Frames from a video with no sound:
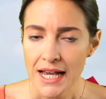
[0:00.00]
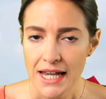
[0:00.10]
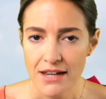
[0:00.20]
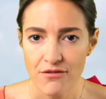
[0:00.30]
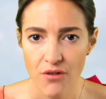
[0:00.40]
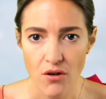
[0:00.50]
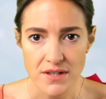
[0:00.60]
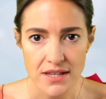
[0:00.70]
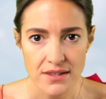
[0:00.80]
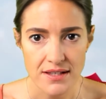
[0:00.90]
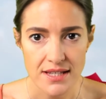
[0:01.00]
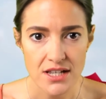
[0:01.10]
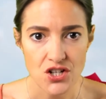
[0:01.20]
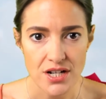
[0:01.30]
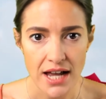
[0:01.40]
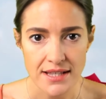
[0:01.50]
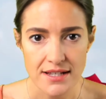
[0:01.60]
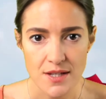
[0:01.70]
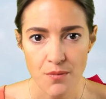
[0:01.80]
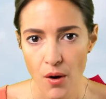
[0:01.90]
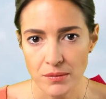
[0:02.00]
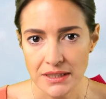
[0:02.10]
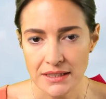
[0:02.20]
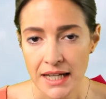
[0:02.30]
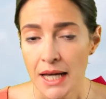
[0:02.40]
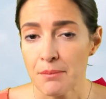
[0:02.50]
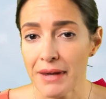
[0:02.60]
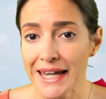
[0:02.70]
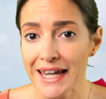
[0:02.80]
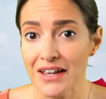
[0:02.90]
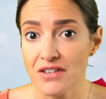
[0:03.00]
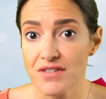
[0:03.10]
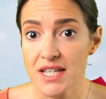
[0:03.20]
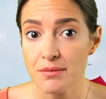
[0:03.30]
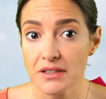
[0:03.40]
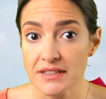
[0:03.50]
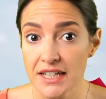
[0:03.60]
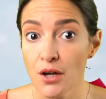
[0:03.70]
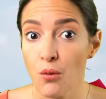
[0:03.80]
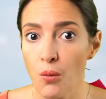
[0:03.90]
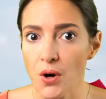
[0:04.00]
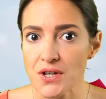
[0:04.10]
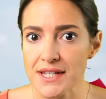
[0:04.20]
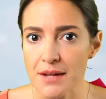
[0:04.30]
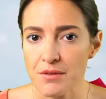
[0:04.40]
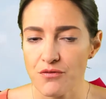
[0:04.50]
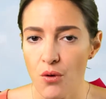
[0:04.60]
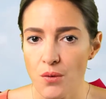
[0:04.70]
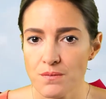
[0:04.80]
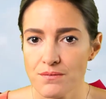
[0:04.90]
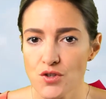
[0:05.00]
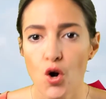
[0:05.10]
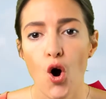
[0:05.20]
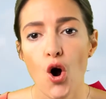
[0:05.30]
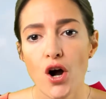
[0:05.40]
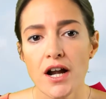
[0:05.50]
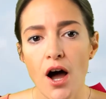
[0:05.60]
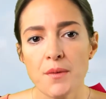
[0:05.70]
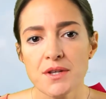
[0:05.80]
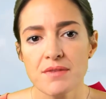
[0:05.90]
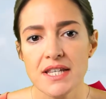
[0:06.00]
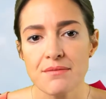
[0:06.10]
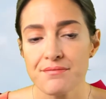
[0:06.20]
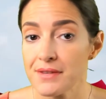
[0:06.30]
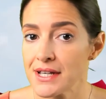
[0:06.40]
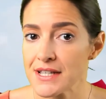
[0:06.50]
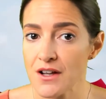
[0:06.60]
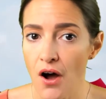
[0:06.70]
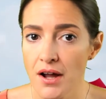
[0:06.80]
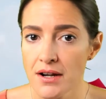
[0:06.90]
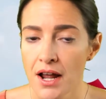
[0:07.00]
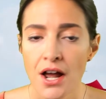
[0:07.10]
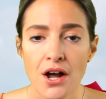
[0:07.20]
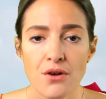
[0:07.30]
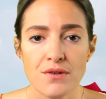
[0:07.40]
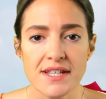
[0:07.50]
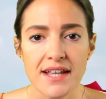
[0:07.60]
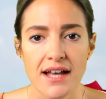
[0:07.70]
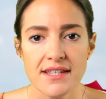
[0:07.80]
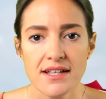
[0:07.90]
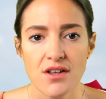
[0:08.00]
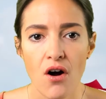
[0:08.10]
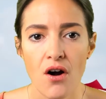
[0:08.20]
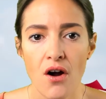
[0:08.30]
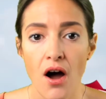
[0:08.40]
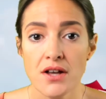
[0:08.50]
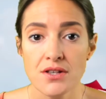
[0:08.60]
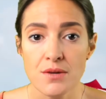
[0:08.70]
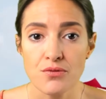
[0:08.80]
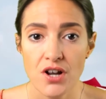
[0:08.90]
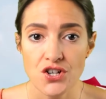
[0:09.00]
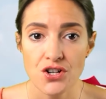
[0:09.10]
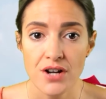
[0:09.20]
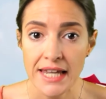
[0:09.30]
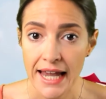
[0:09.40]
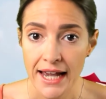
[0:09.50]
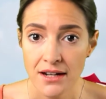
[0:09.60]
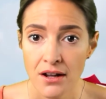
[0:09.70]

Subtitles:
involved in the decision at this moment, making the visibility worse than before. So early optimism is gone, risk assets are under pressure again,